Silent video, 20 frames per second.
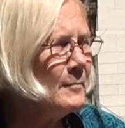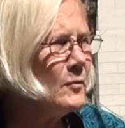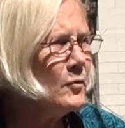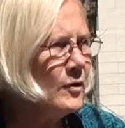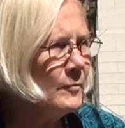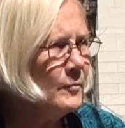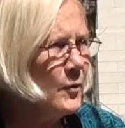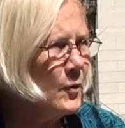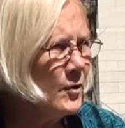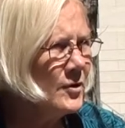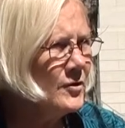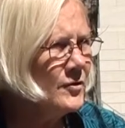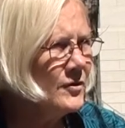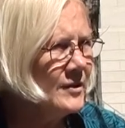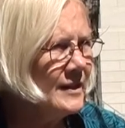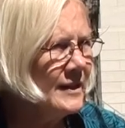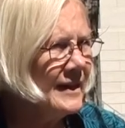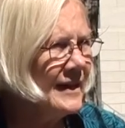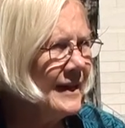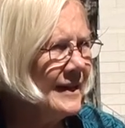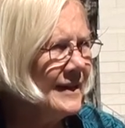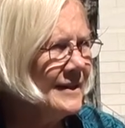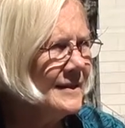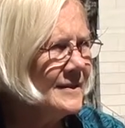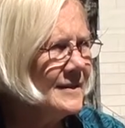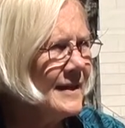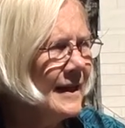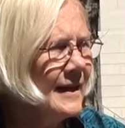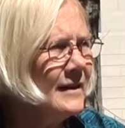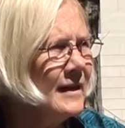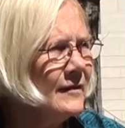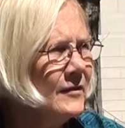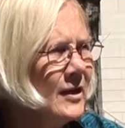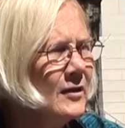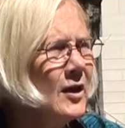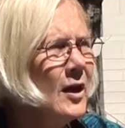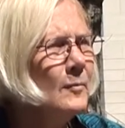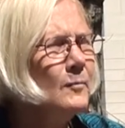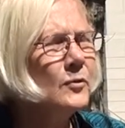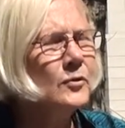the more important thing is that the
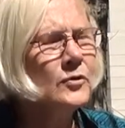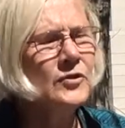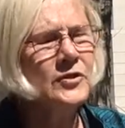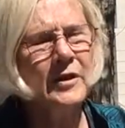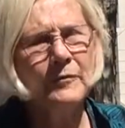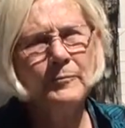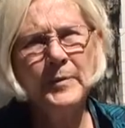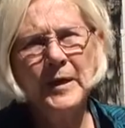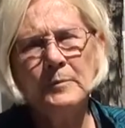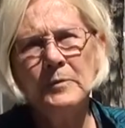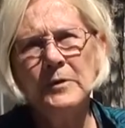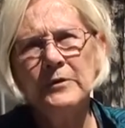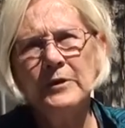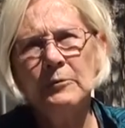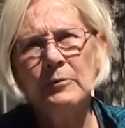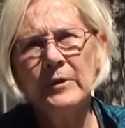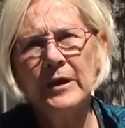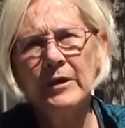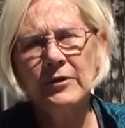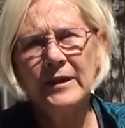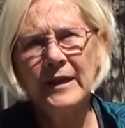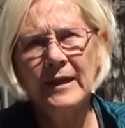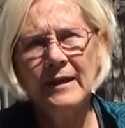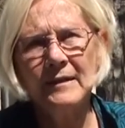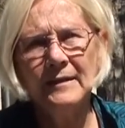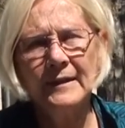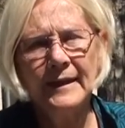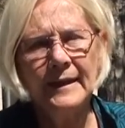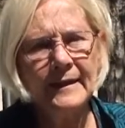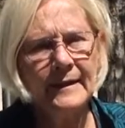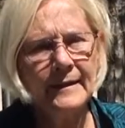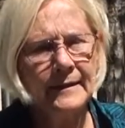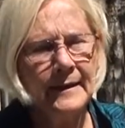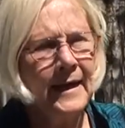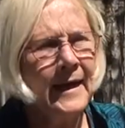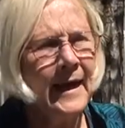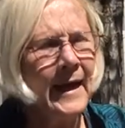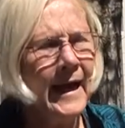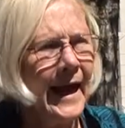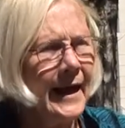numbers of people that we are killing in
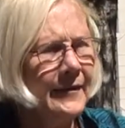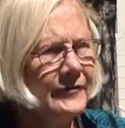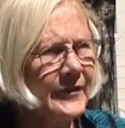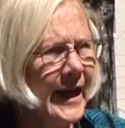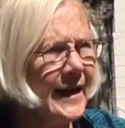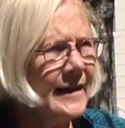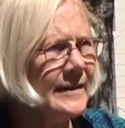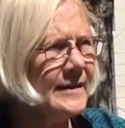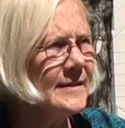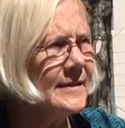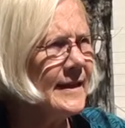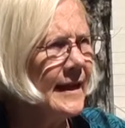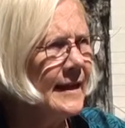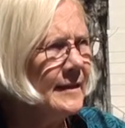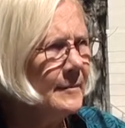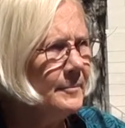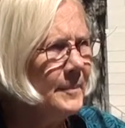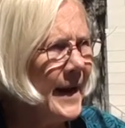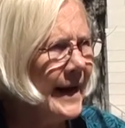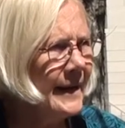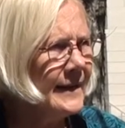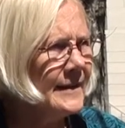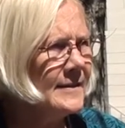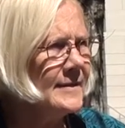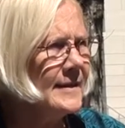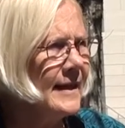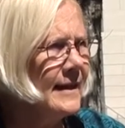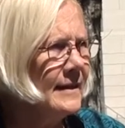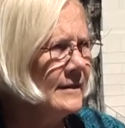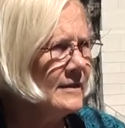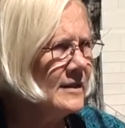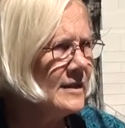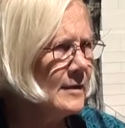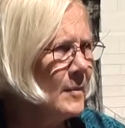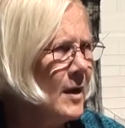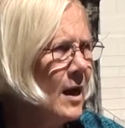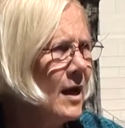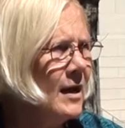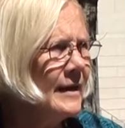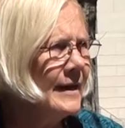Afghanistan and Pakistan and
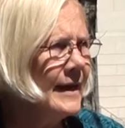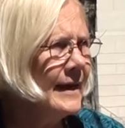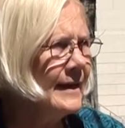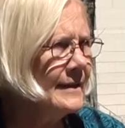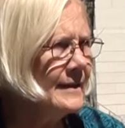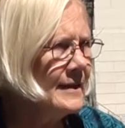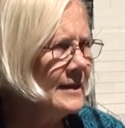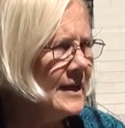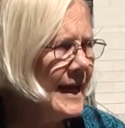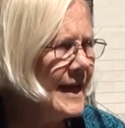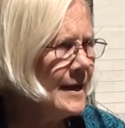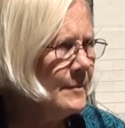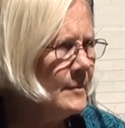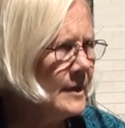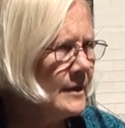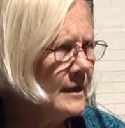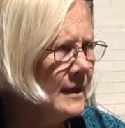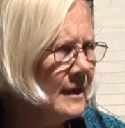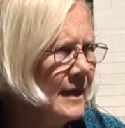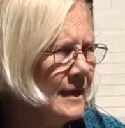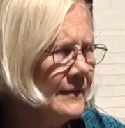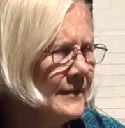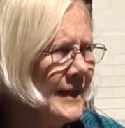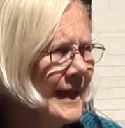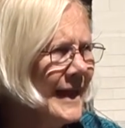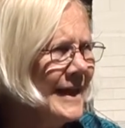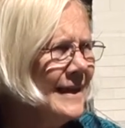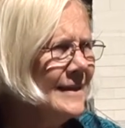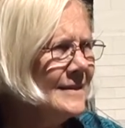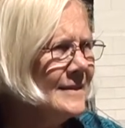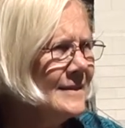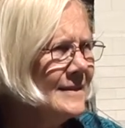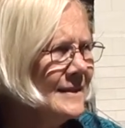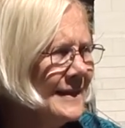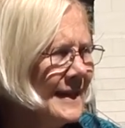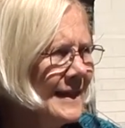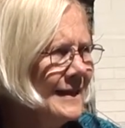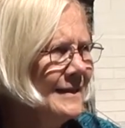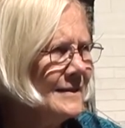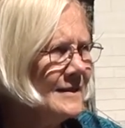Somalia and Yemen, the
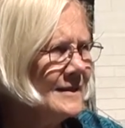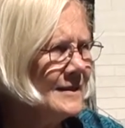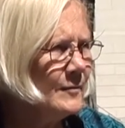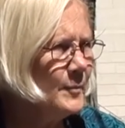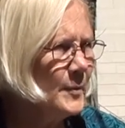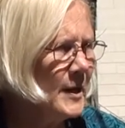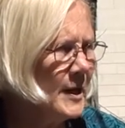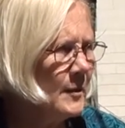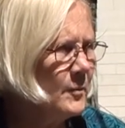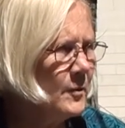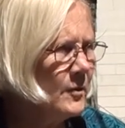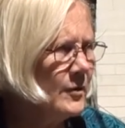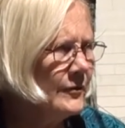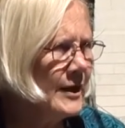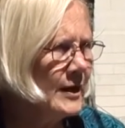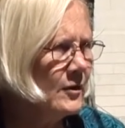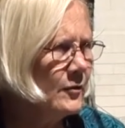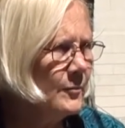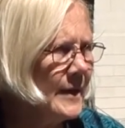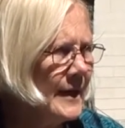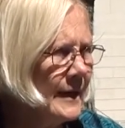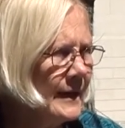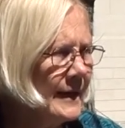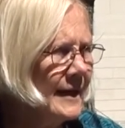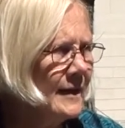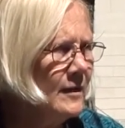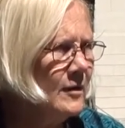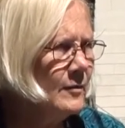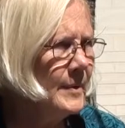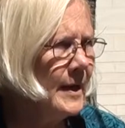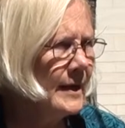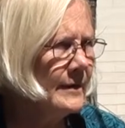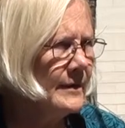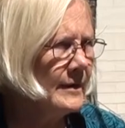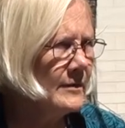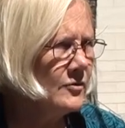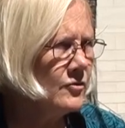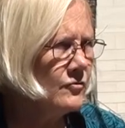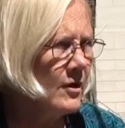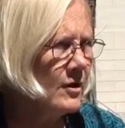innocent people that are being killed by
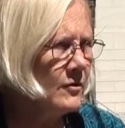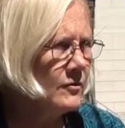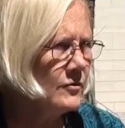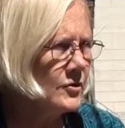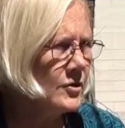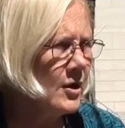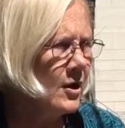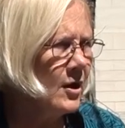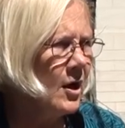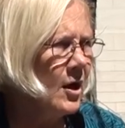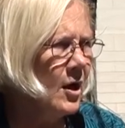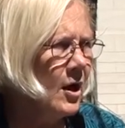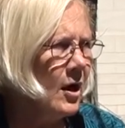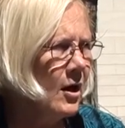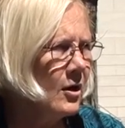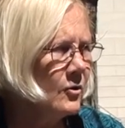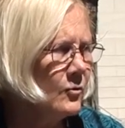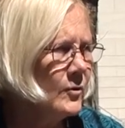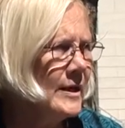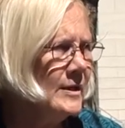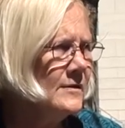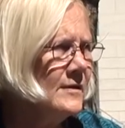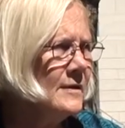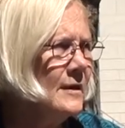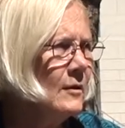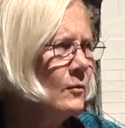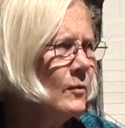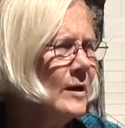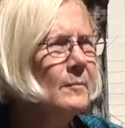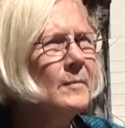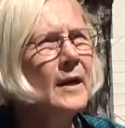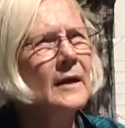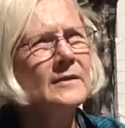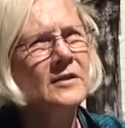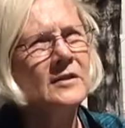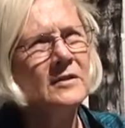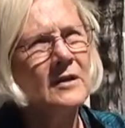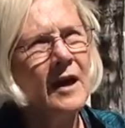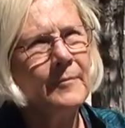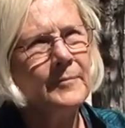these drones, are reason that we
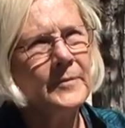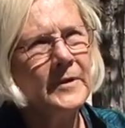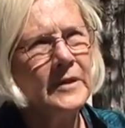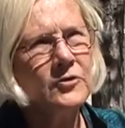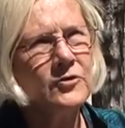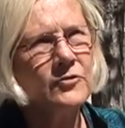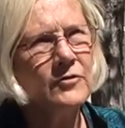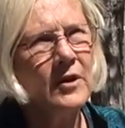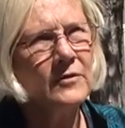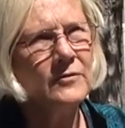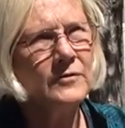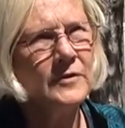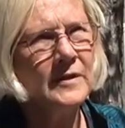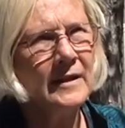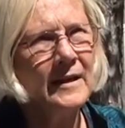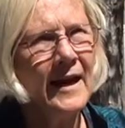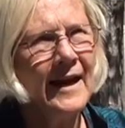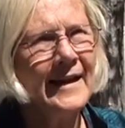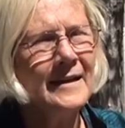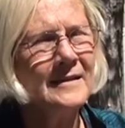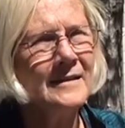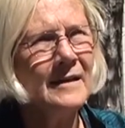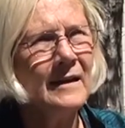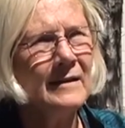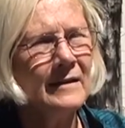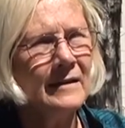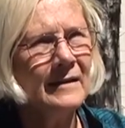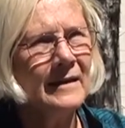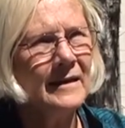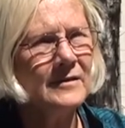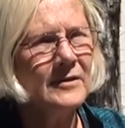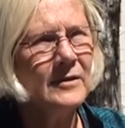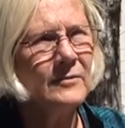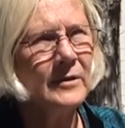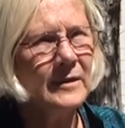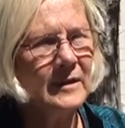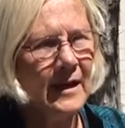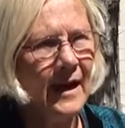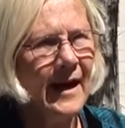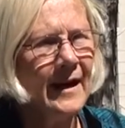must stop these drones. And I, as a
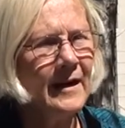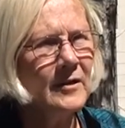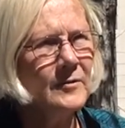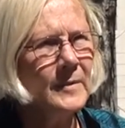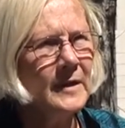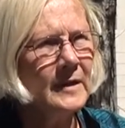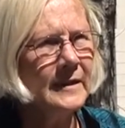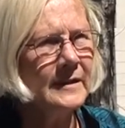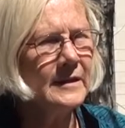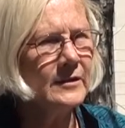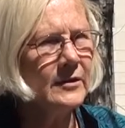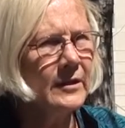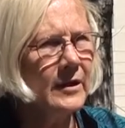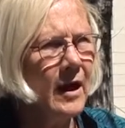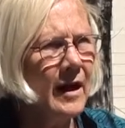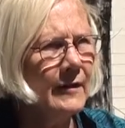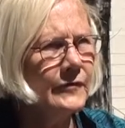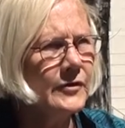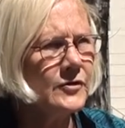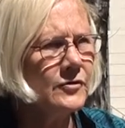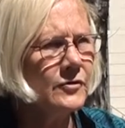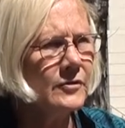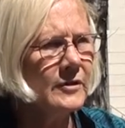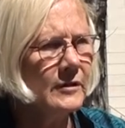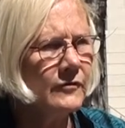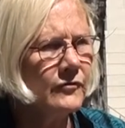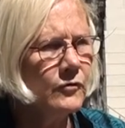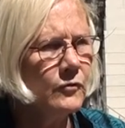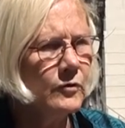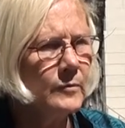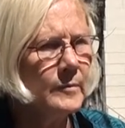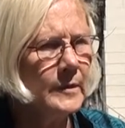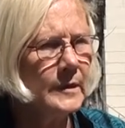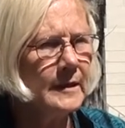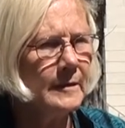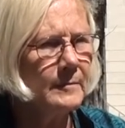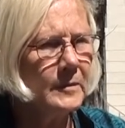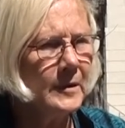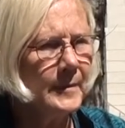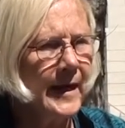retired military officer and a former
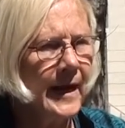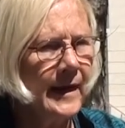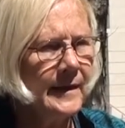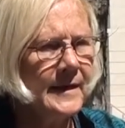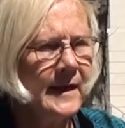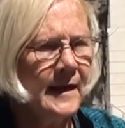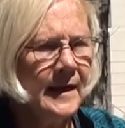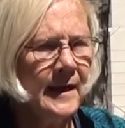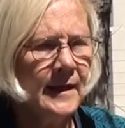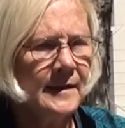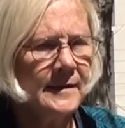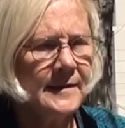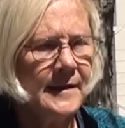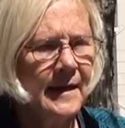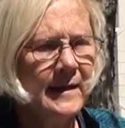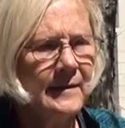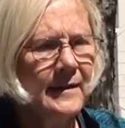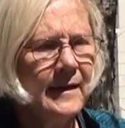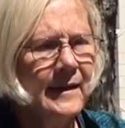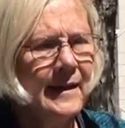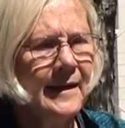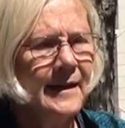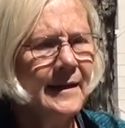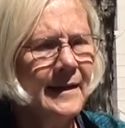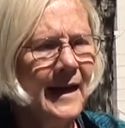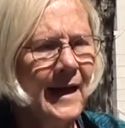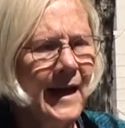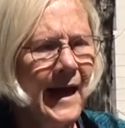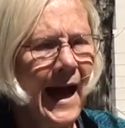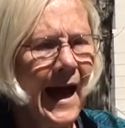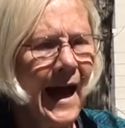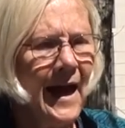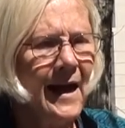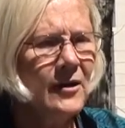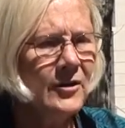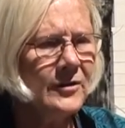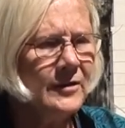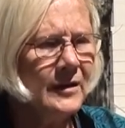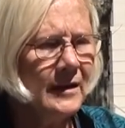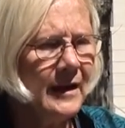diplomat, say that
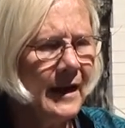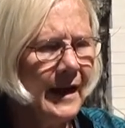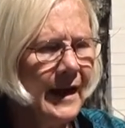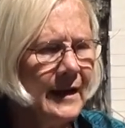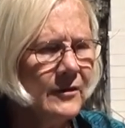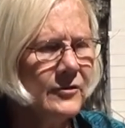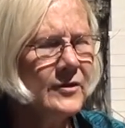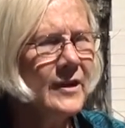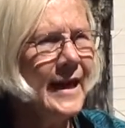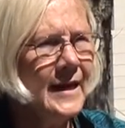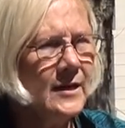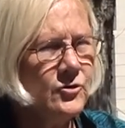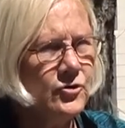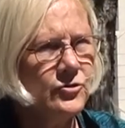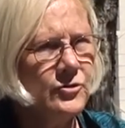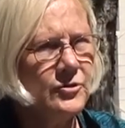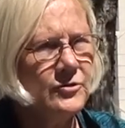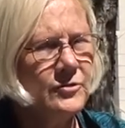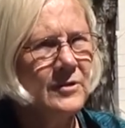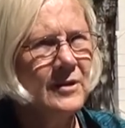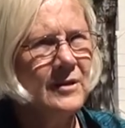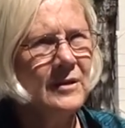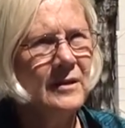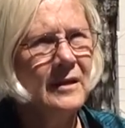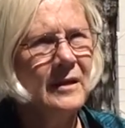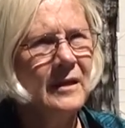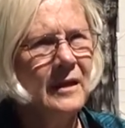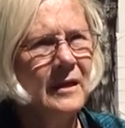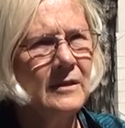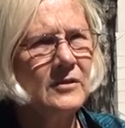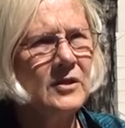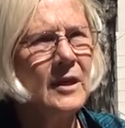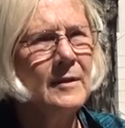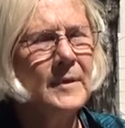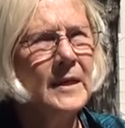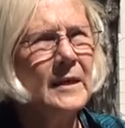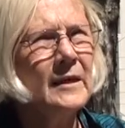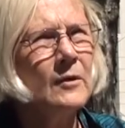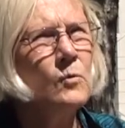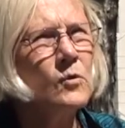our nation is
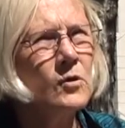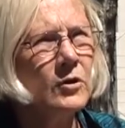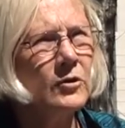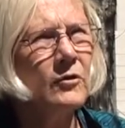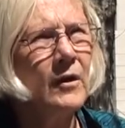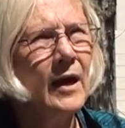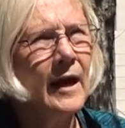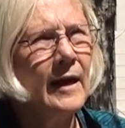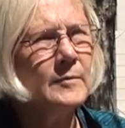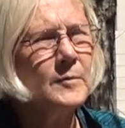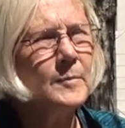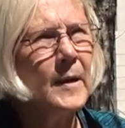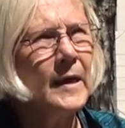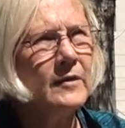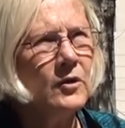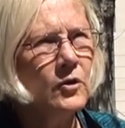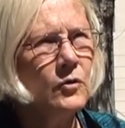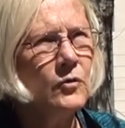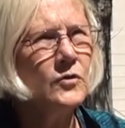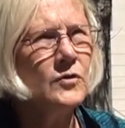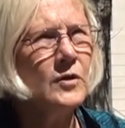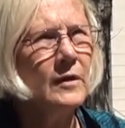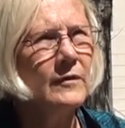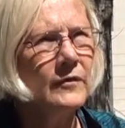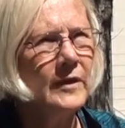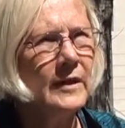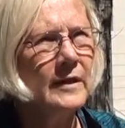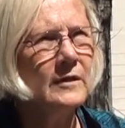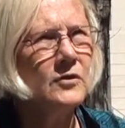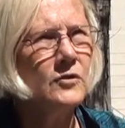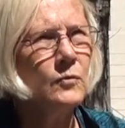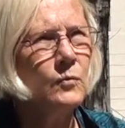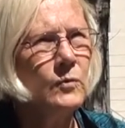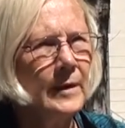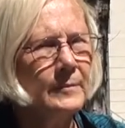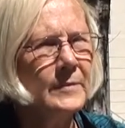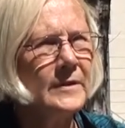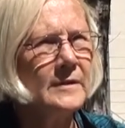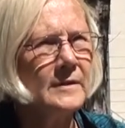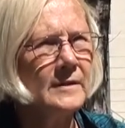committing war crimes by the use of these
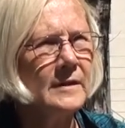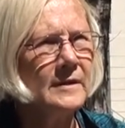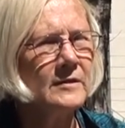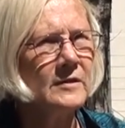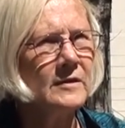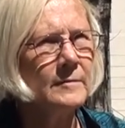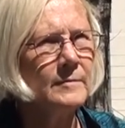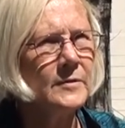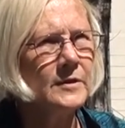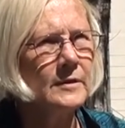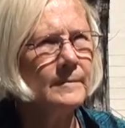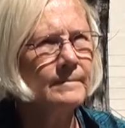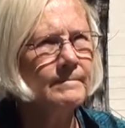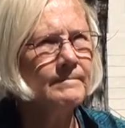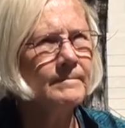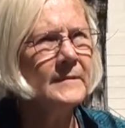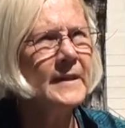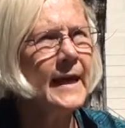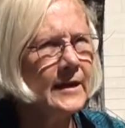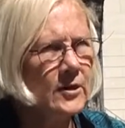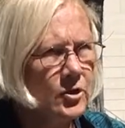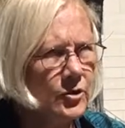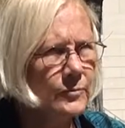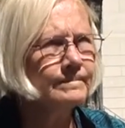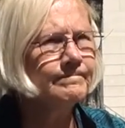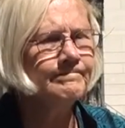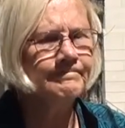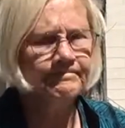weapon systems. Thank you.